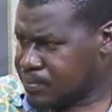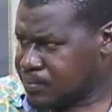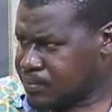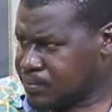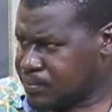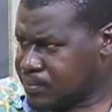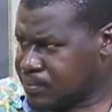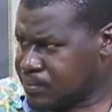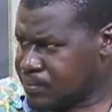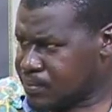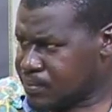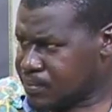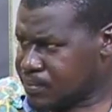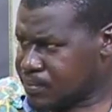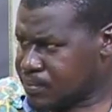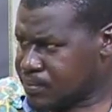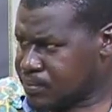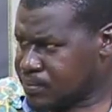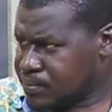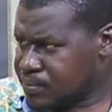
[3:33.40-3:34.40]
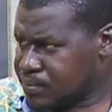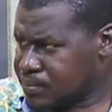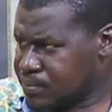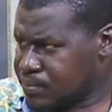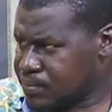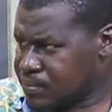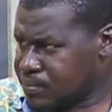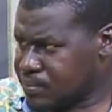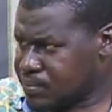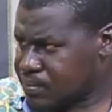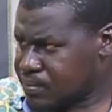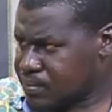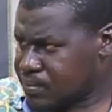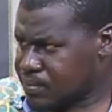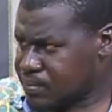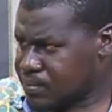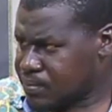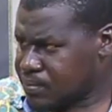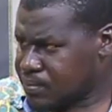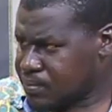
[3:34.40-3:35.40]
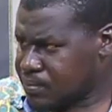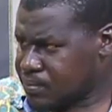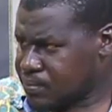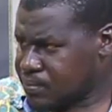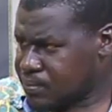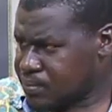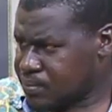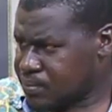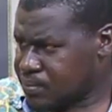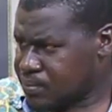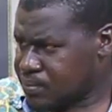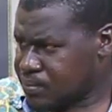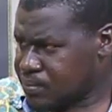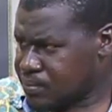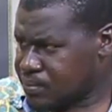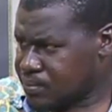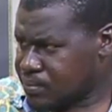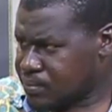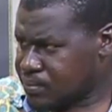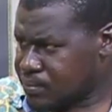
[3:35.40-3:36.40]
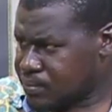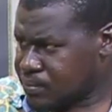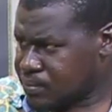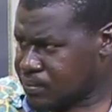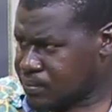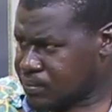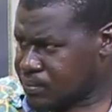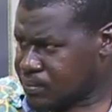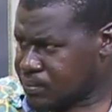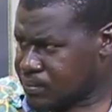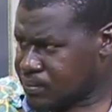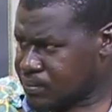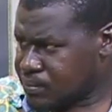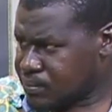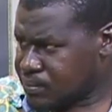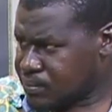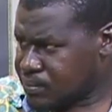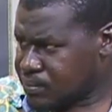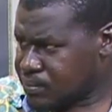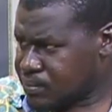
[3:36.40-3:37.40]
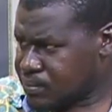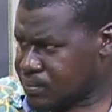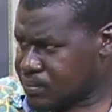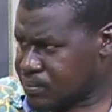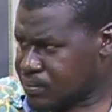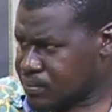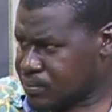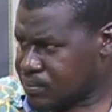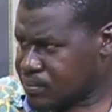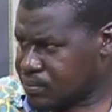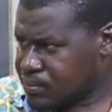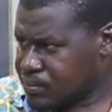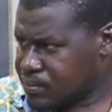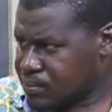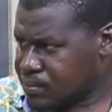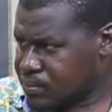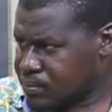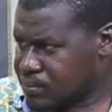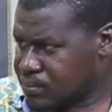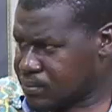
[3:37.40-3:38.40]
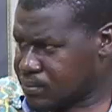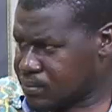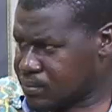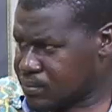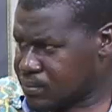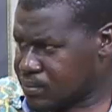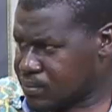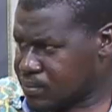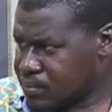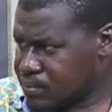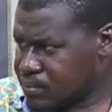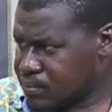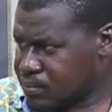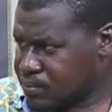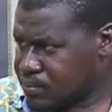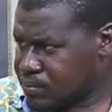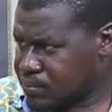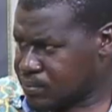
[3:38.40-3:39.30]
[no speech]